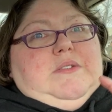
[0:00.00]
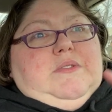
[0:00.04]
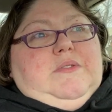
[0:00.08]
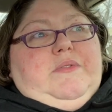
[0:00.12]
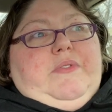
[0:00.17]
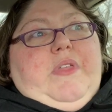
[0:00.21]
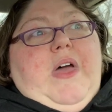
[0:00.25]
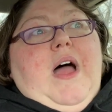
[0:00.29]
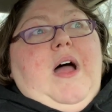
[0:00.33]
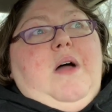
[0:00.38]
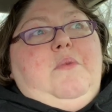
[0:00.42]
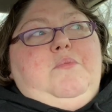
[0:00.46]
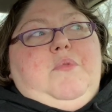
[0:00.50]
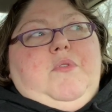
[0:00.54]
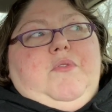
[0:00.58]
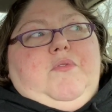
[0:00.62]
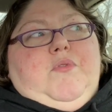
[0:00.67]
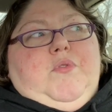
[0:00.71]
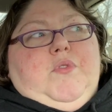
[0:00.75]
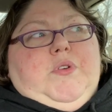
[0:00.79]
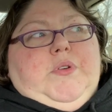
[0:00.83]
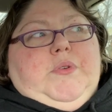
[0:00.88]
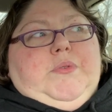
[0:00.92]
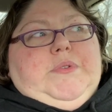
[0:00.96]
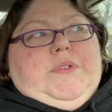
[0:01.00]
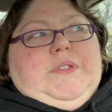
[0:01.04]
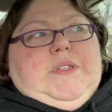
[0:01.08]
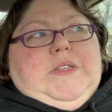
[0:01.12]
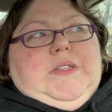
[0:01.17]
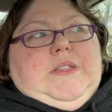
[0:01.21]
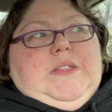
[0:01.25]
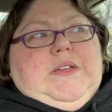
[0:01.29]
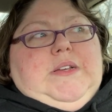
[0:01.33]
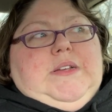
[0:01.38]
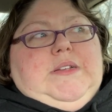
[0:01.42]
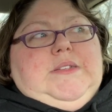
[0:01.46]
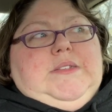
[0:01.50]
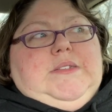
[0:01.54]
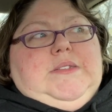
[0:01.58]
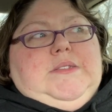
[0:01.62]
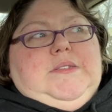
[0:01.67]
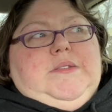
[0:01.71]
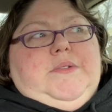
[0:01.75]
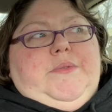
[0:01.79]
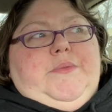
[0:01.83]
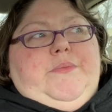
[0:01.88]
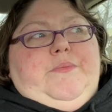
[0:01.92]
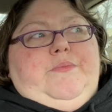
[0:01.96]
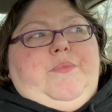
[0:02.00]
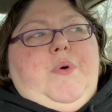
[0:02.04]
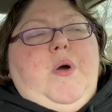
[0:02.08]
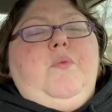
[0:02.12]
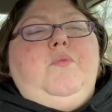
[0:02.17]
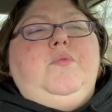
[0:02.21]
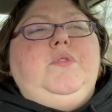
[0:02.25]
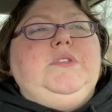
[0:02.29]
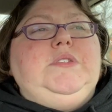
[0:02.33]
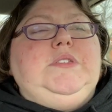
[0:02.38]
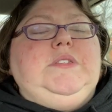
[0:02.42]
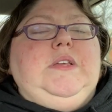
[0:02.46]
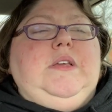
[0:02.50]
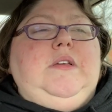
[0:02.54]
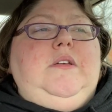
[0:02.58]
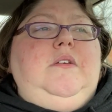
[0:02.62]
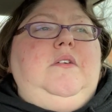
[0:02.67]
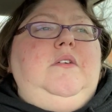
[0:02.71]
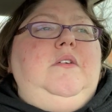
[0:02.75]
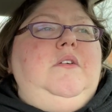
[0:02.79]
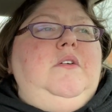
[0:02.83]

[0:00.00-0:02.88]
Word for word: that before you see this, but we'll see.